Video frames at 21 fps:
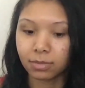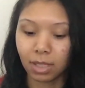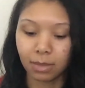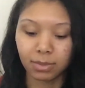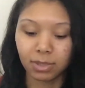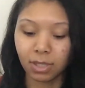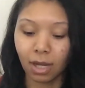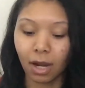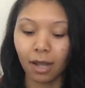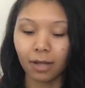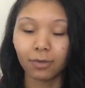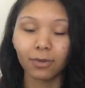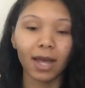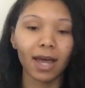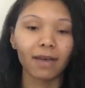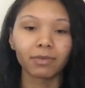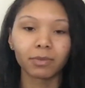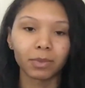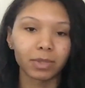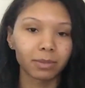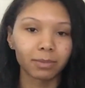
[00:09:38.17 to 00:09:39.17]
I'm sorry I don't
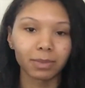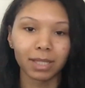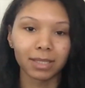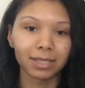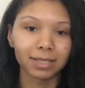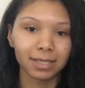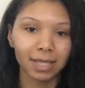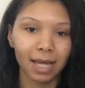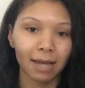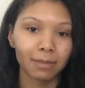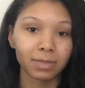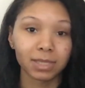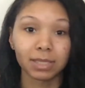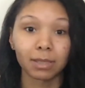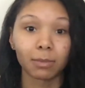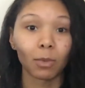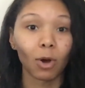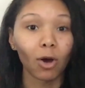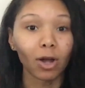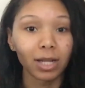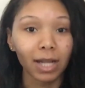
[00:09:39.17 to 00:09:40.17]
have it with me at the time because
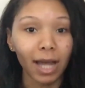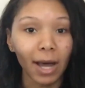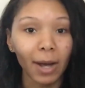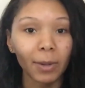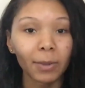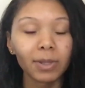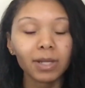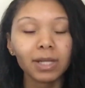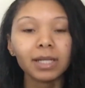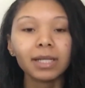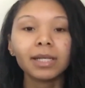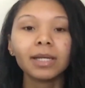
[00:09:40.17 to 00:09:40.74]
I'm all out,